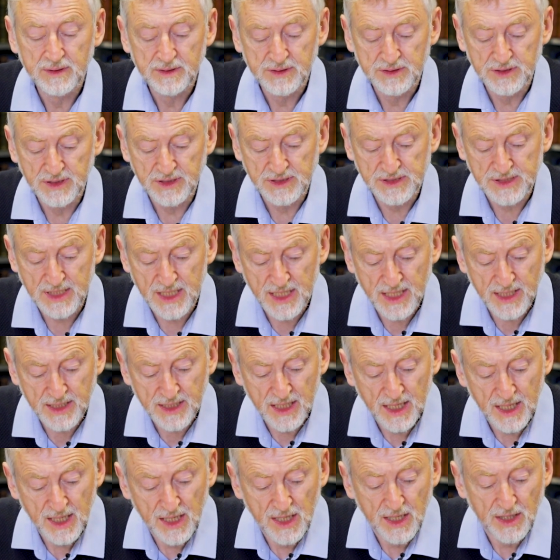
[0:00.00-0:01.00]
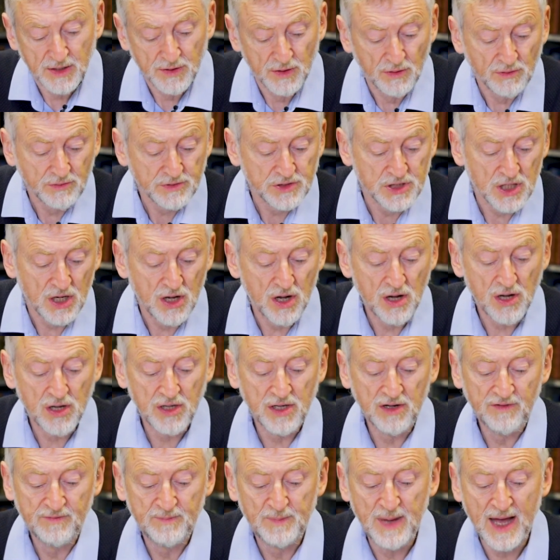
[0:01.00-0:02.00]
She said, no
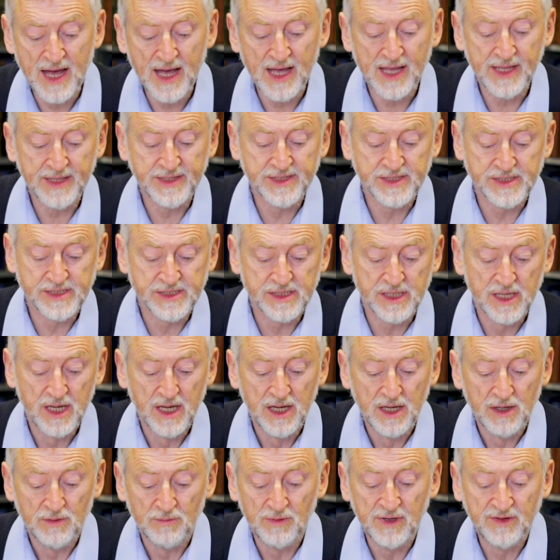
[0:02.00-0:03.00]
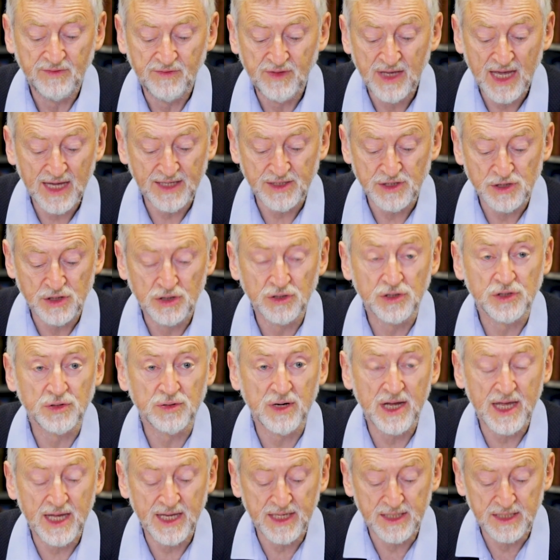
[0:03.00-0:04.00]
talk of paths we've yet to
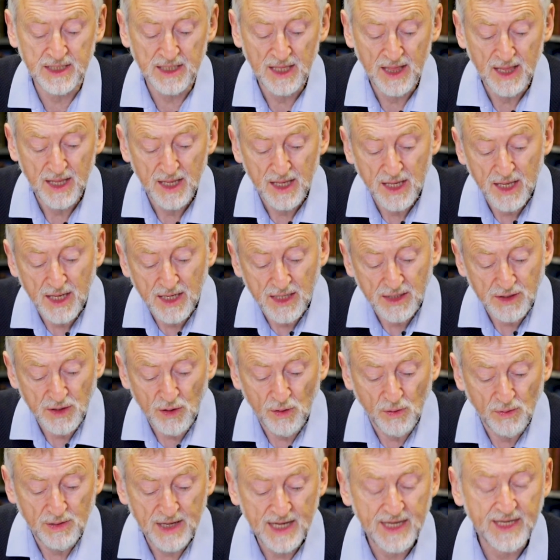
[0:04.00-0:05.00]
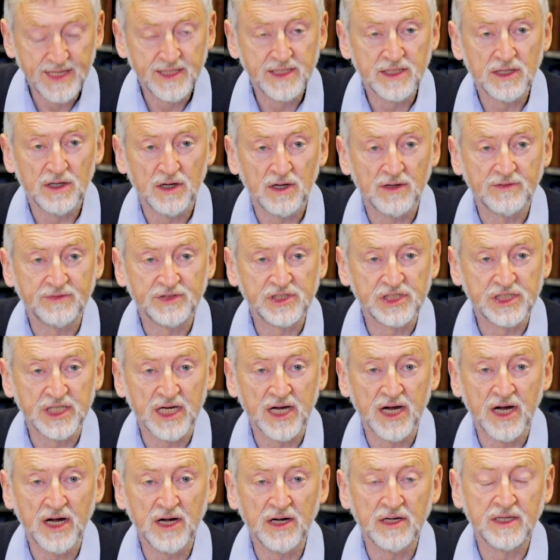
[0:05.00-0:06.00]
tread, no hint of
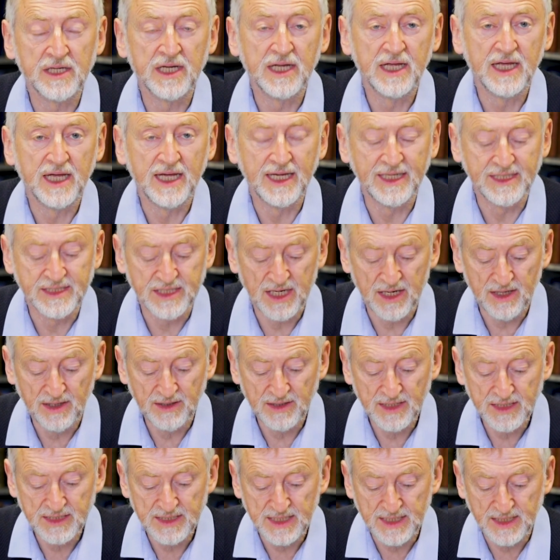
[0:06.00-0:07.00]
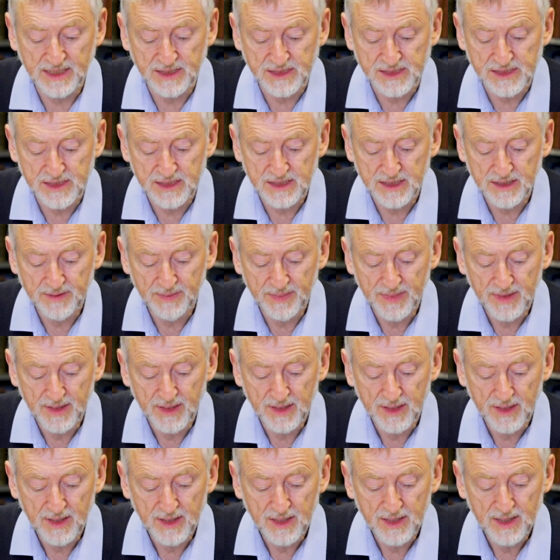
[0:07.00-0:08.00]
shared eternities.
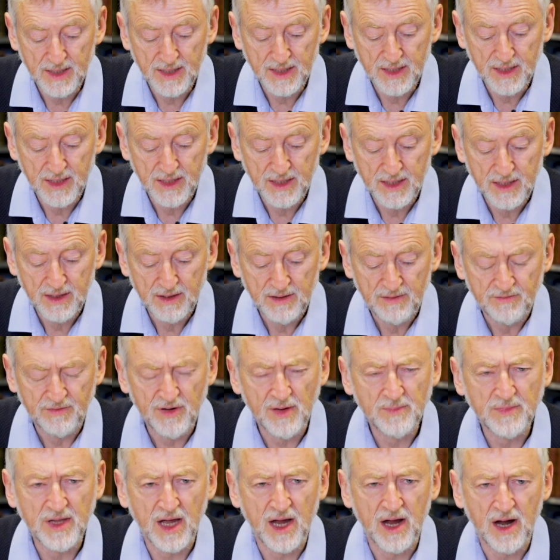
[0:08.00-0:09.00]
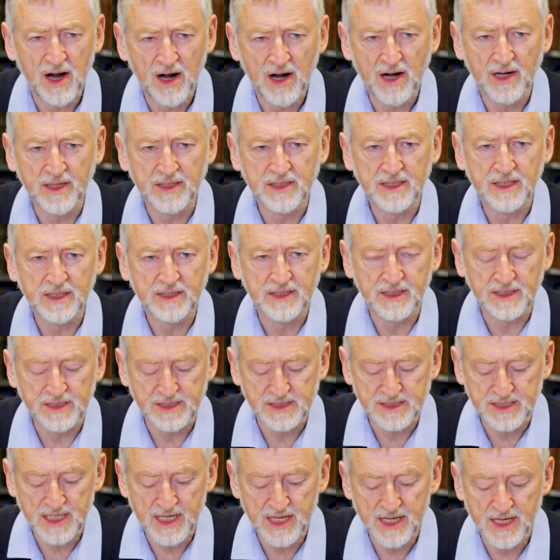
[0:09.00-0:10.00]
From the heart
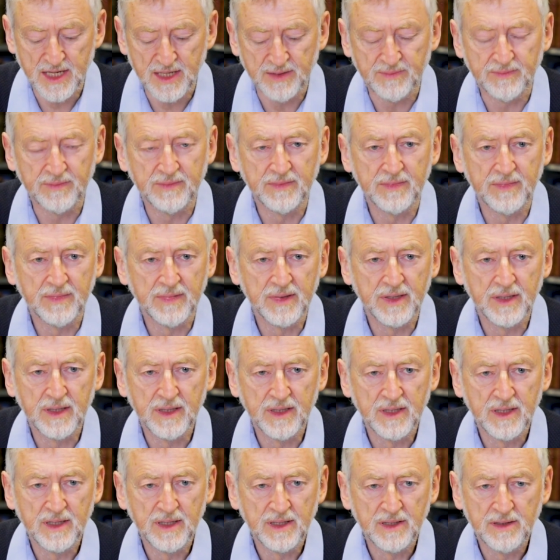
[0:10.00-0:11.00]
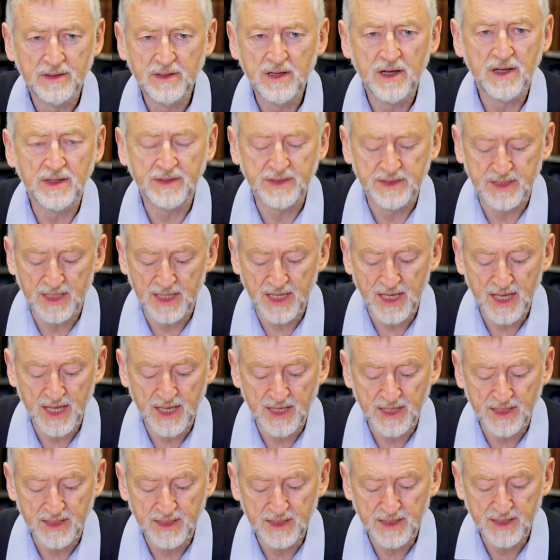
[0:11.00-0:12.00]
this time, not the
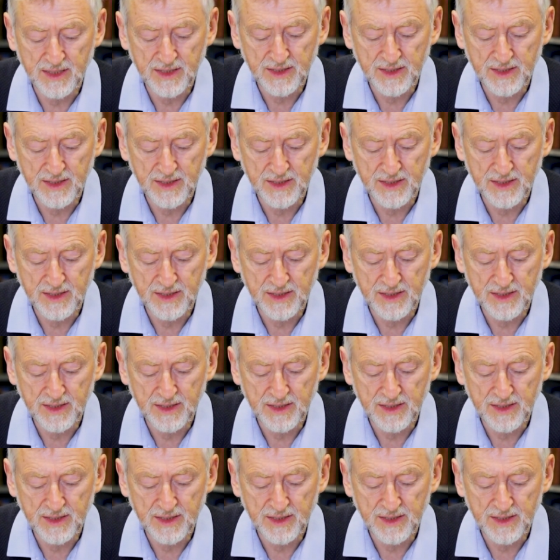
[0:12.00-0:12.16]
head.